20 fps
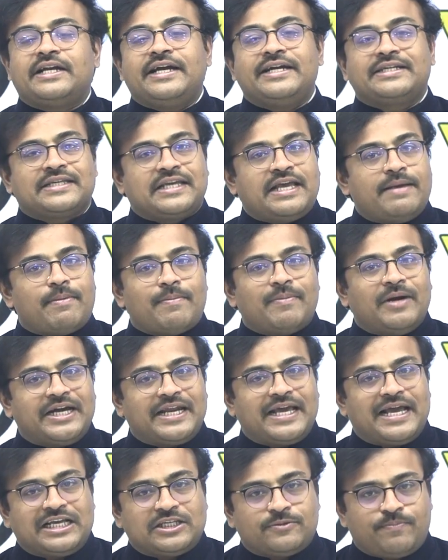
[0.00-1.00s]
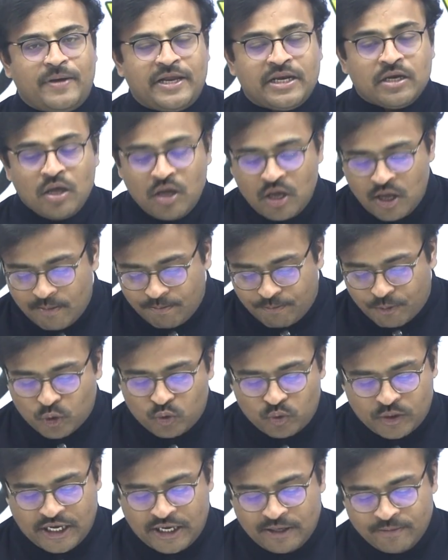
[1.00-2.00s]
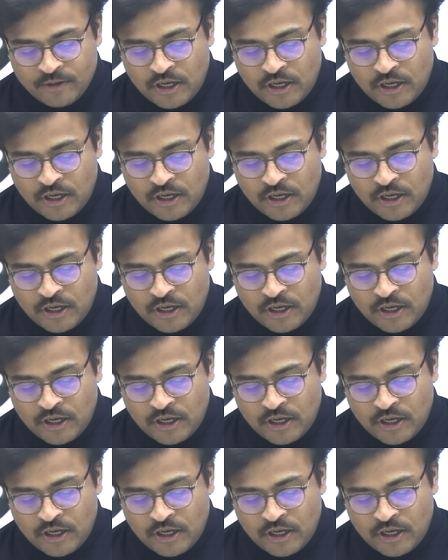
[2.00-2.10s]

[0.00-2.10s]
Its capability has been proved.